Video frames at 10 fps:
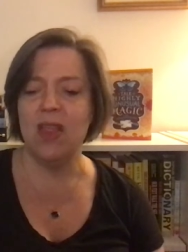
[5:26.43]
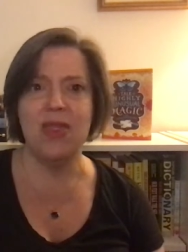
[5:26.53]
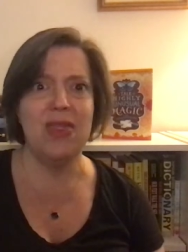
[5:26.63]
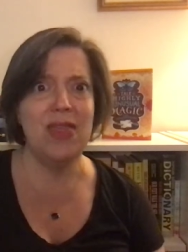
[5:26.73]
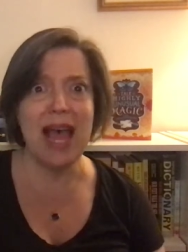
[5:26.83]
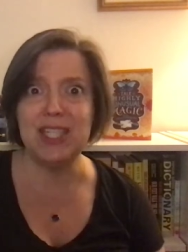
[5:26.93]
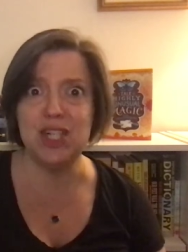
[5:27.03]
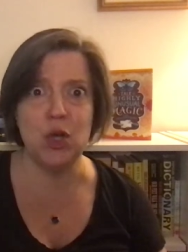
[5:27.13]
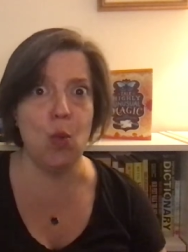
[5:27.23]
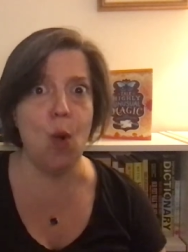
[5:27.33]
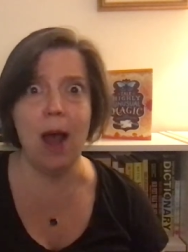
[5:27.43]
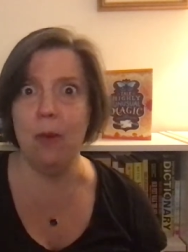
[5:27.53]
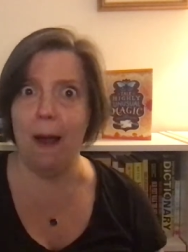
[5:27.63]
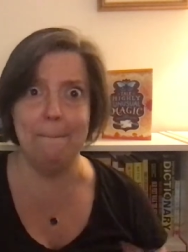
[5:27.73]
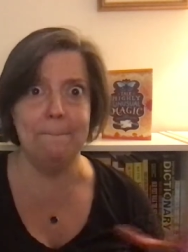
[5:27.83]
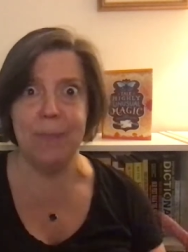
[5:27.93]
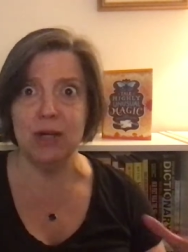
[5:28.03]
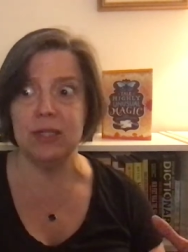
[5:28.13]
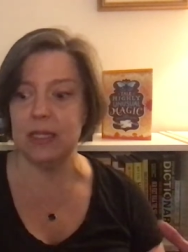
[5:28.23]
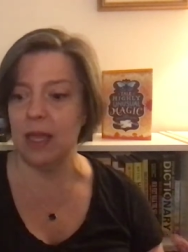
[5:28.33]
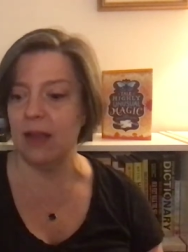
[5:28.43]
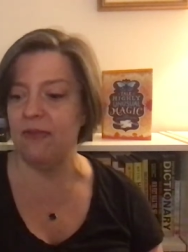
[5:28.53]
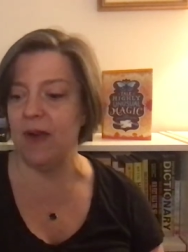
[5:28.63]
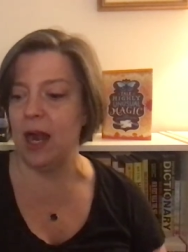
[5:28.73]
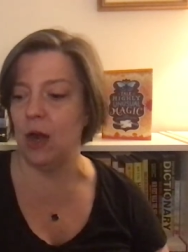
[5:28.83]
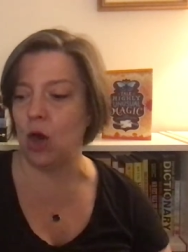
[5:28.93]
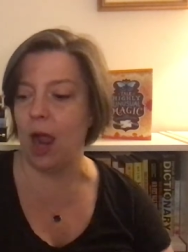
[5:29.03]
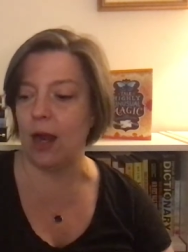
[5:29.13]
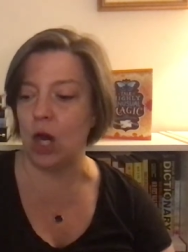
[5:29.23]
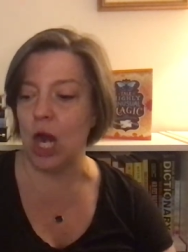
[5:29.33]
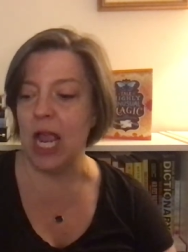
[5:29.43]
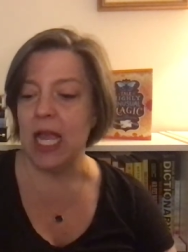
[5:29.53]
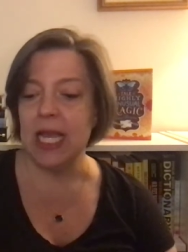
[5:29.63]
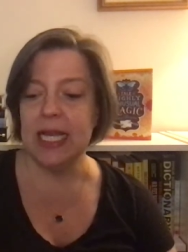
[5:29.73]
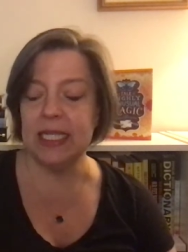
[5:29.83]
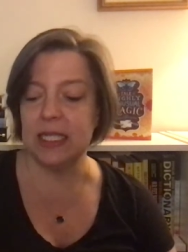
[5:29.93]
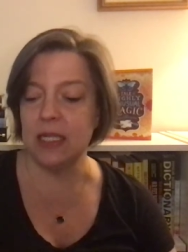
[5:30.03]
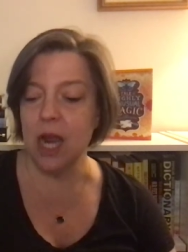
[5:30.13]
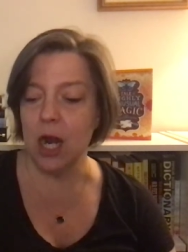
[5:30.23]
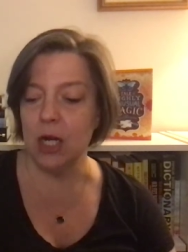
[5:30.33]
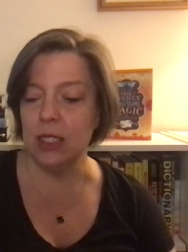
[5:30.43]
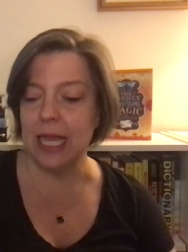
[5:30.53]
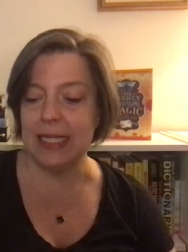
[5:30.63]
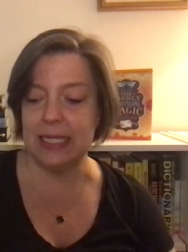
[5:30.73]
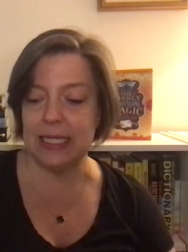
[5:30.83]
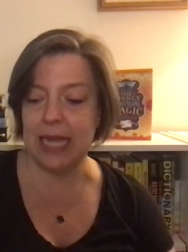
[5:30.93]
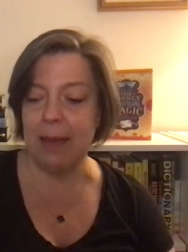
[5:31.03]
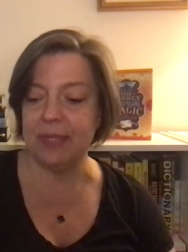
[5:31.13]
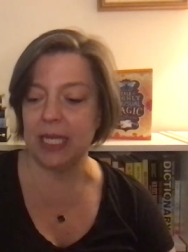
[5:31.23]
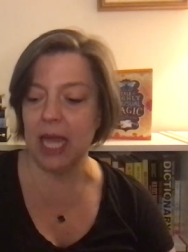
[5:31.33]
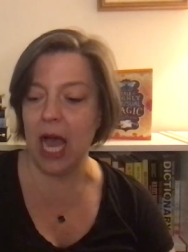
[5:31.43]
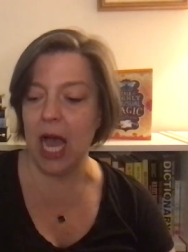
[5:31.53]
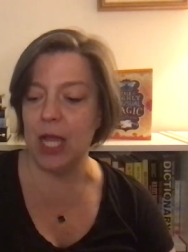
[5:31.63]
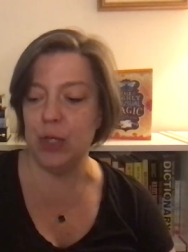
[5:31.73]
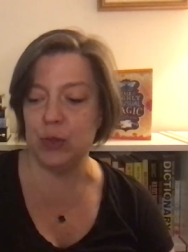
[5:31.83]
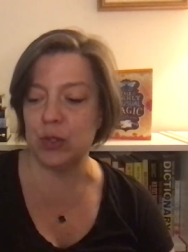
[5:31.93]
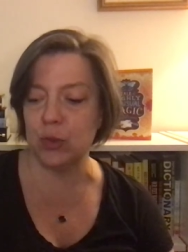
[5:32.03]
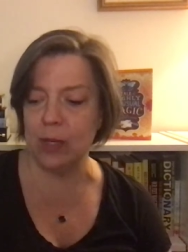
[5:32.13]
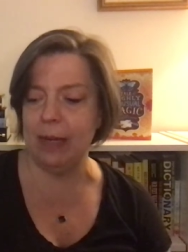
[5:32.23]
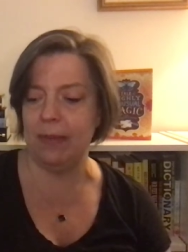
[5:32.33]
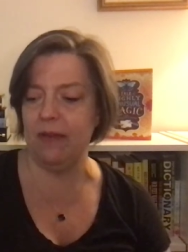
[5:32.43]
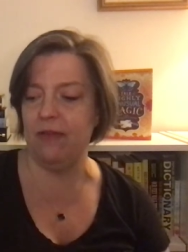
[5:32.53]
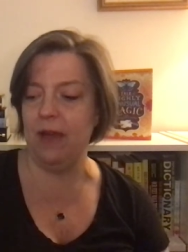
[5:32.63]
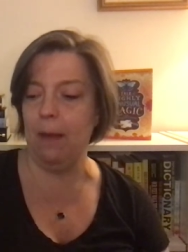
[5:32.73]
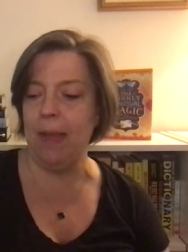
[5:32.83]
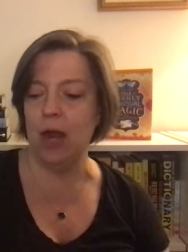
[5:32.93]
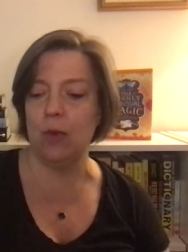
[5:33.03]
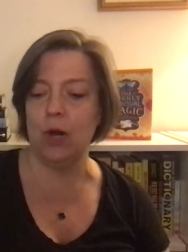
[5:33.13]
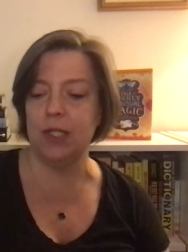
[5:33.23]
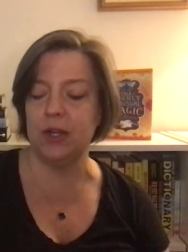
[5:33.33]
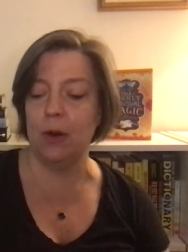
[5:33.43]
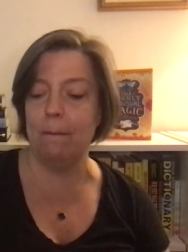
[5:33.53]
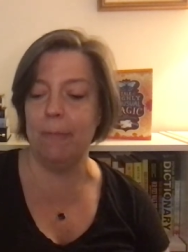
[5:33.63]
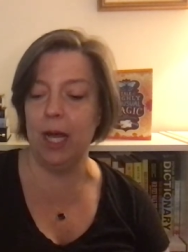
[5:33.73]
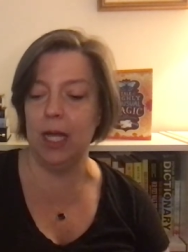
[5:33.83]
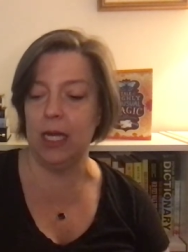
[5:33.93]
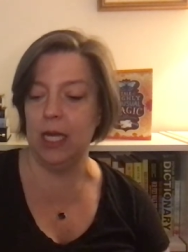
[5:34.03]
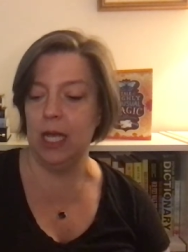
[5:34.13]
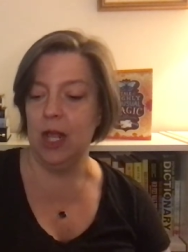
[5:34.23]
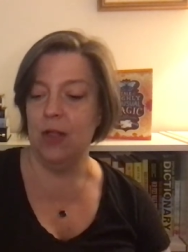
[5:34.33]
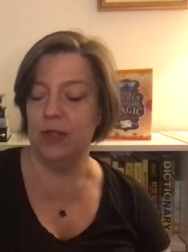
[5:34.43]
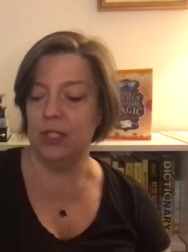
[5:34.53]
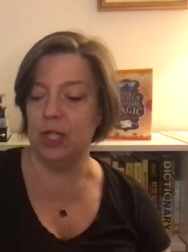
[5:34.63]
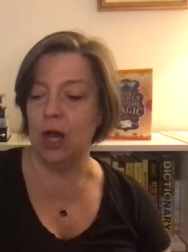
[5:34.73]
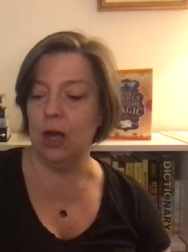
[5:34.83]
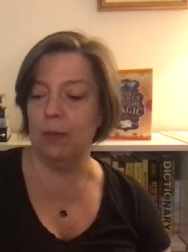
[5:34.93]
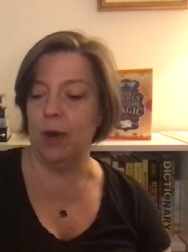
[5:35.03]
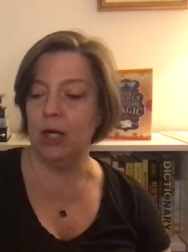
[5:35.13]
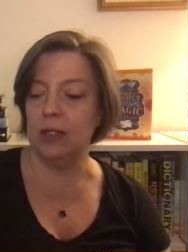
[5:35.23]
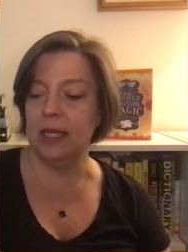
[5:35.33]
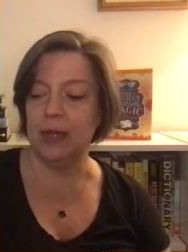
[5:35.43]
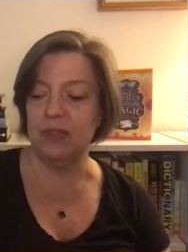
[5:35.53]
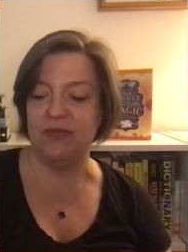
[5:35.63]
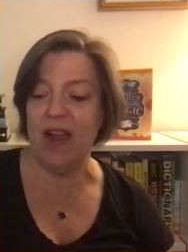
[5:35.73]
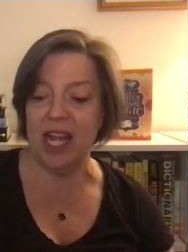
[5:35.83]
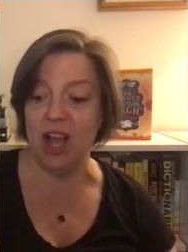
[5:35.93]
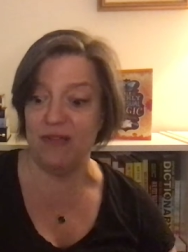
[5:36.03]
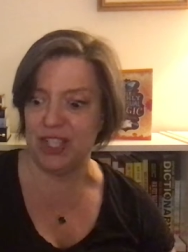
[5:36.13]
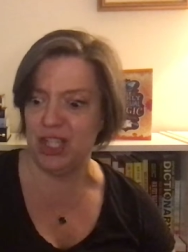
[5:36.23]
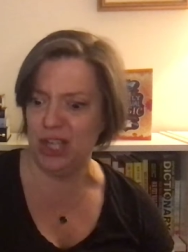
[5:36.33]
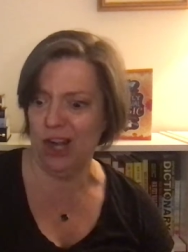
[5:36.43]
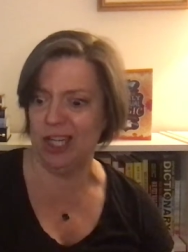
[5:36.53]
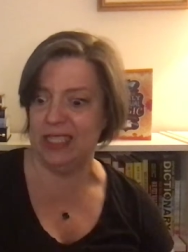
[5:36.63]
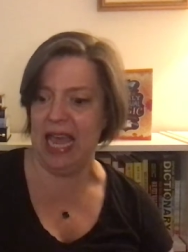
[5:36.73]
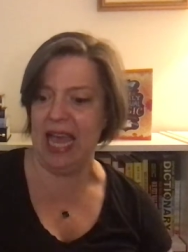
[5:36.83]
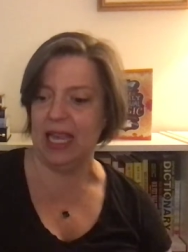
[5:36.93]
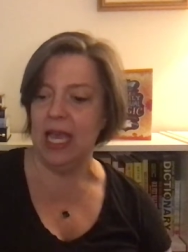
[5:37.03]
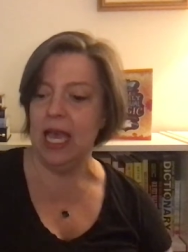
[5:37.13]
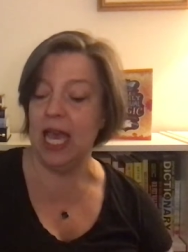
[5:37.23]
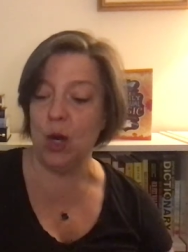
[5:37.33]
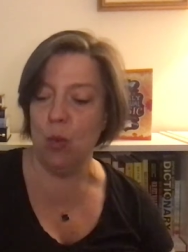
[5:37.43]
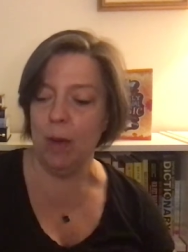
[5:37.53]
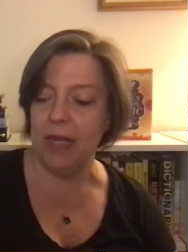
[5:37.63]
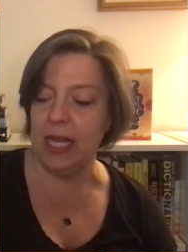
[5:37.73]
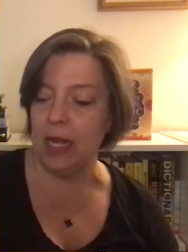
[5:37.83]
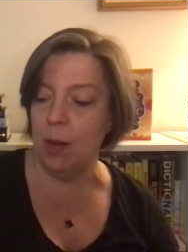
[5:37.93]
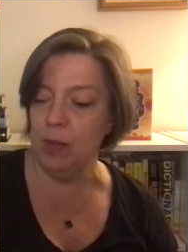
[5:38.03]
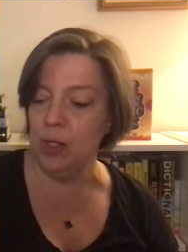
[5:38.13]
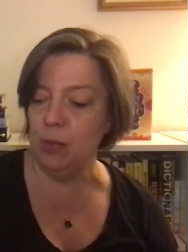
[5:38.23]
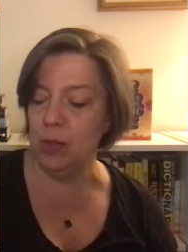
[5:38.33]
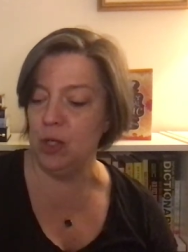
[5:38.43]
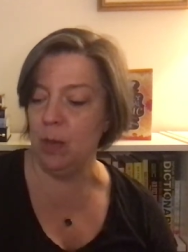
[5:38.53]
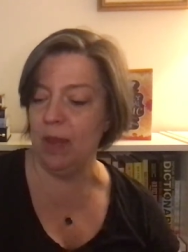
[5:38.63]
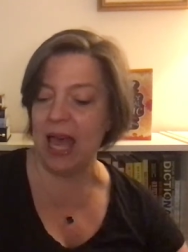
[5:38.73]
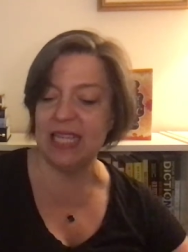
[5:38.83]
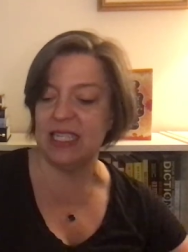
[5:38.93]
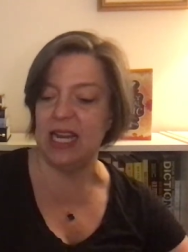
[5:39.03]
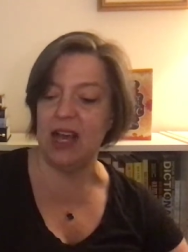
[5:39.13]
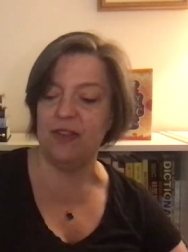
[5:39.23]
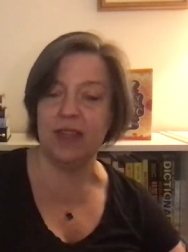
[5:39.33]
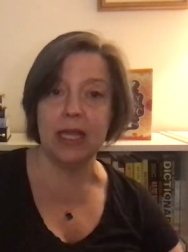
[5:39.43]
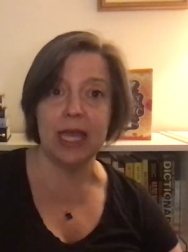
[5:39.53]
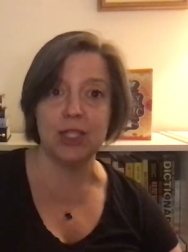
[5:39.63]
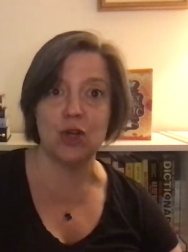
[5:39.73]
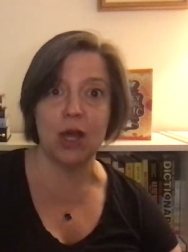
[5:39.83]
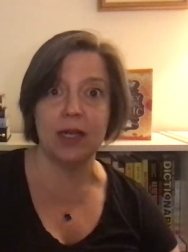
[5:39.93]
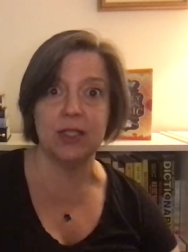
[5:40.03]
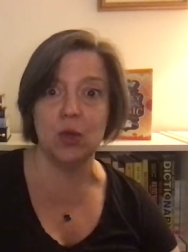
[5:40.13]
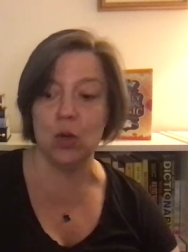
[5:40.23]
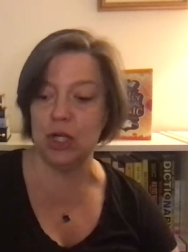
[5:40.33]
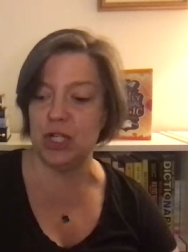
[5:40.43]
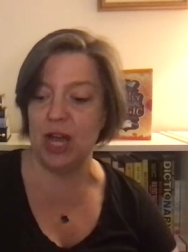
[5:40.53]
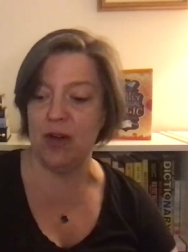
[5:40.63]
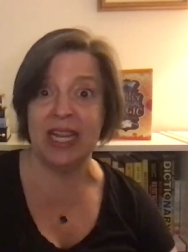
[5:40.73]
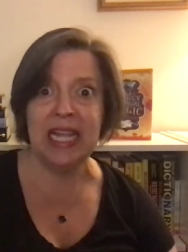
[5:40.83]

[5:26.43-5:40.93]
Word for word: That chihuahua burst like a firecracker. He snarled and snapped at Kai, who screamed and fell backward onto her butt. The dog barked like it was fighting off a shark attack, and a woman in a moo blasted out of the electronic door shouting,